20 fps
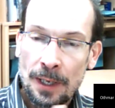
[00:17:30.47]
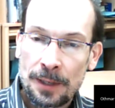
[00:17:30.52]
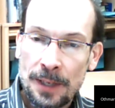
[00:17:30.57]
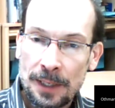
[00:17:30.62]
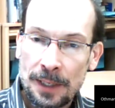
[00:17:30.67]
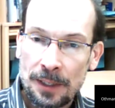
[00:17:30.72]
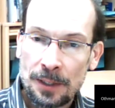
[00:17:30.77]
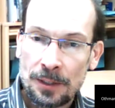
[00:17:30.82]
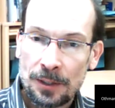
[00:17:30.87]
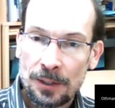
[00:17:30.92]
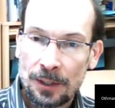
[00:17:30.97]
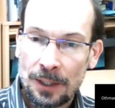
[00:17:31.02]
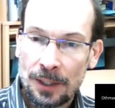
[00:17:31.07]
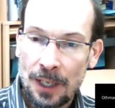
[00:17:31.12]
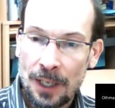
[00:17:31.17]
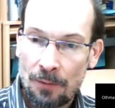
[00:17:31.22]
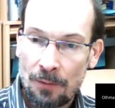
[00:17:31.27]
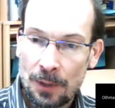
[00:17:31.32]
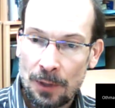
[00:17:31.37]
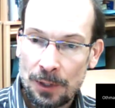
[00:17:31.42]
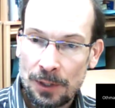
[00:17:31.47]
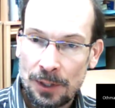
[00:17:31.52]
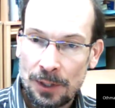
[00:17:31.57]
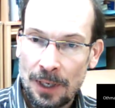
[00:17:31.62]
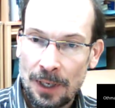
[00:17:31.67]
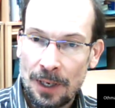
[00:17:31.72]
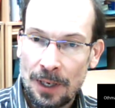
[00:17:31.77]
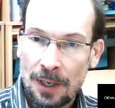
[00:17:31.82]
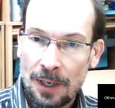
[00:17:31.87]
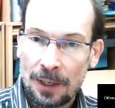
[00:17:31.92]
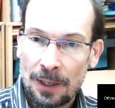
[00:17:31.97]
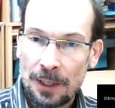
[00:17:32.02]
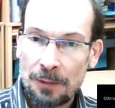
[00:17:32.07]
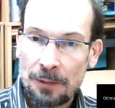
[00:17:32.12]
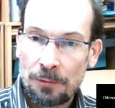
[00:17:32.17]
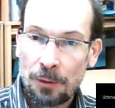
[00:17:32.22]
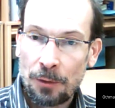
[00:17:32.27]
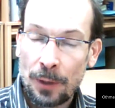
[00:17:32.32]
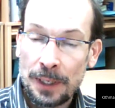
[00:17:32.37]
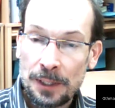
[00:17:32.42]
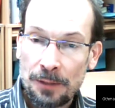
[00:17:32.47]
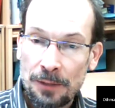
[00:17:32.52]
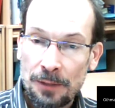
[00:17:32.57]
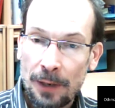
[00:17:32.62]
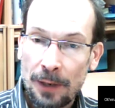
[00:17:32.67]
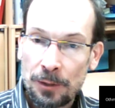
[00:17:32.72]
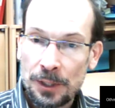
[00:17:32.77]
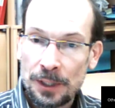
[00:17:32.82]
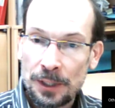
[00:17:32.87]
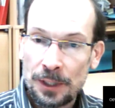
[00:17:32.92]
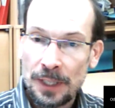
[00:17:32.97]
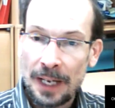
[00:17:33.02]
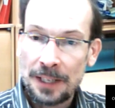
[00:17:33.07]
that it covers influenza viruses